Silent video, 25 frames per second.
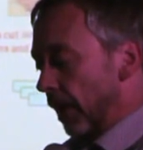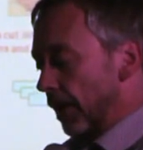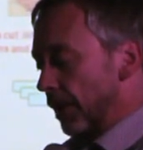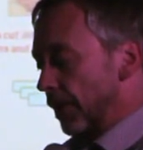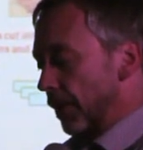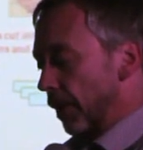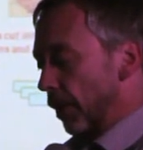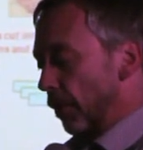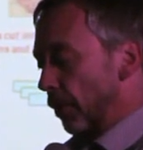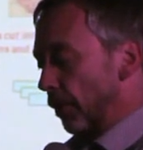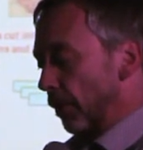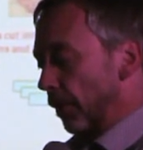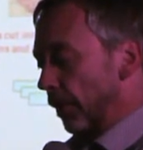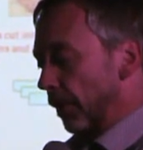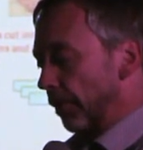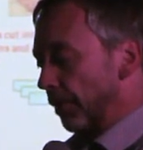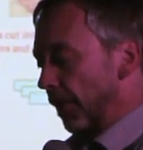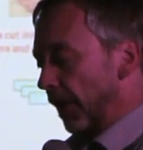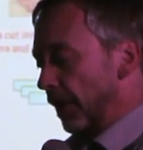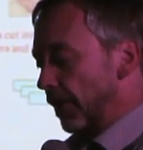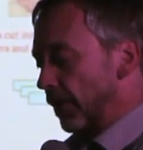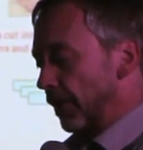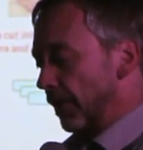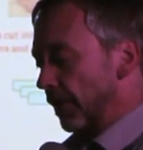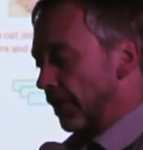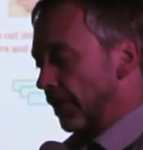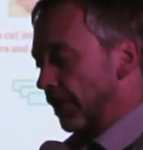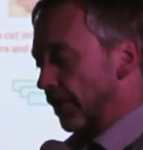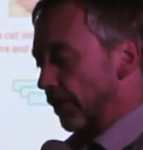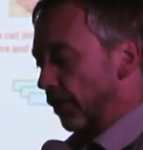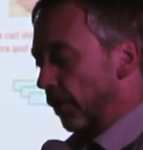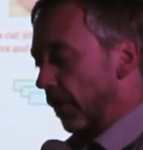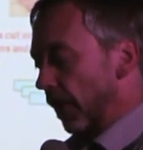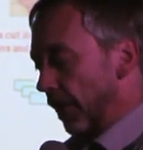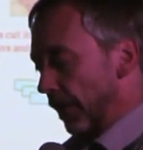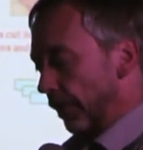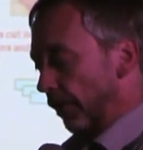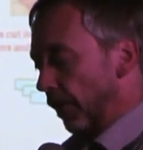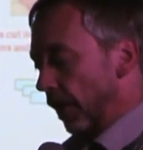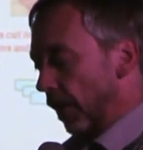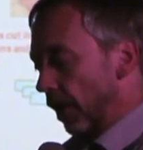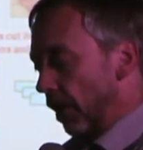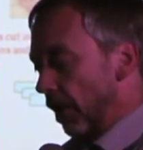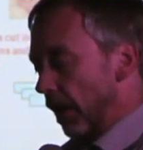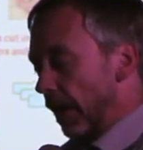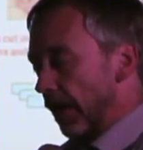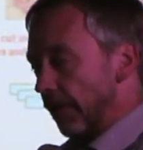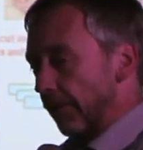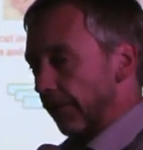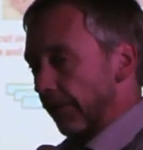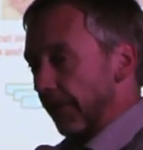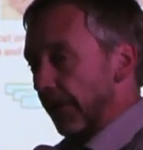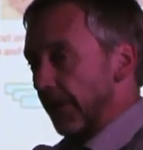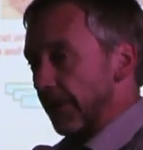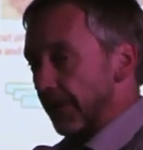So the patients, while they're alive,